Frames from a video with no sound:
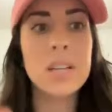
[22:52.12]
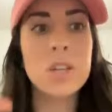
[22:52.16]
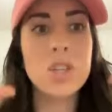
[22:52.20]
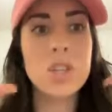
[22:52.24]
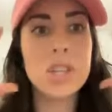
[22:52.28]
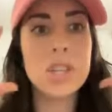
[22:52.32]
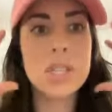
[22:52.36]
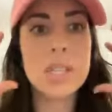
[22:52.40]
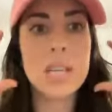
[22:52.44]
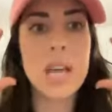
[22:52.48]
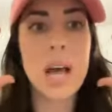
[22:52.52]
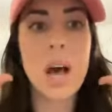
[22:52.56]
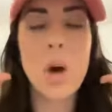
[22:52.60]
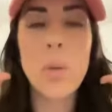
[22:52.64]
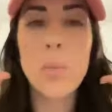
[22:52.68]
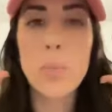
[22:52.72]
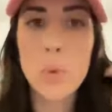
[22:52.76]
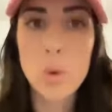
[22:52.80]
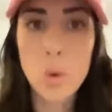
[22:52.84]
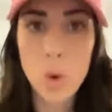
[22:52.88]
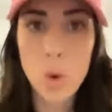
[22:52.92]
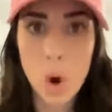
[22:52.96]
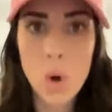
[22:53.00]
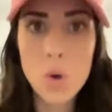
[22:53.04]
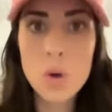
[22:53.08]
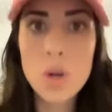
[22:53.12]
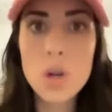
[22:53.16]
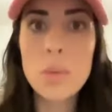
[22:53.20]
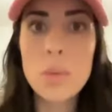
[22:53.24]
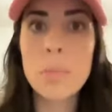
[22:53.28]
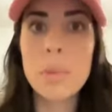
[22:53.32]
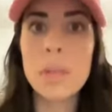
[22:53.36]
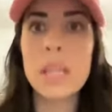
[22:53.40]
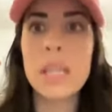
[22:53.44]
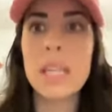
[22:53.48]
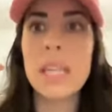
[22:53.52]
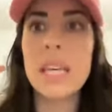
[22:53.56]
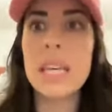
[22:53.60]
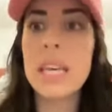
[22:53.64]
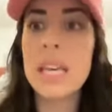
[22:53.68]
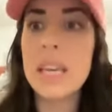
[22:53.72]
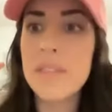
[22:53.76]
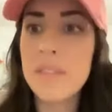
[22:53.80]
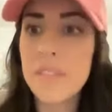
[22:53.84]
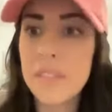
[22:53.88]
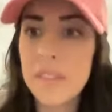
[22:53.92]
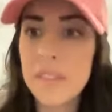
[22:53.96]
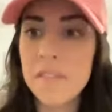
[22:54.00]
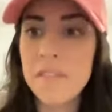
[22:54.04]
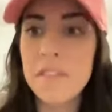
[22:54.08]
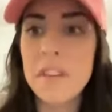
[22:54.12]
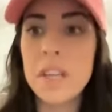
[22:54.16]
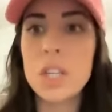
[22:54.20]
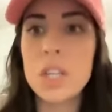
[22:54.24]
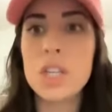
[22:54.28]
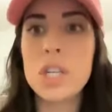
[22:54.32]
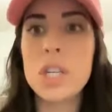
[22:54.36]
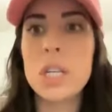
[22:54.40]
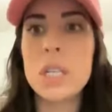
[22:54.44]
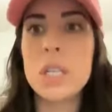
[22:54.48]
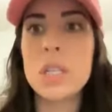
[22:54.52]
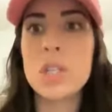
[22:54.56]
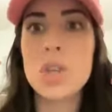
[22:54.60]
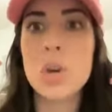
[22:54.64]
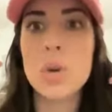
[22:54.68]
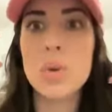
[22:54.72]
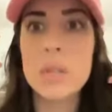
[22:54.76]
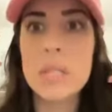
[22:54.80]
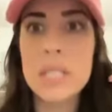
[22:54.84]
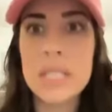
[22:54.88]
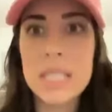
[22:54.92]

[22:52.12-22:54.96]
just to help grow your belief and vision. So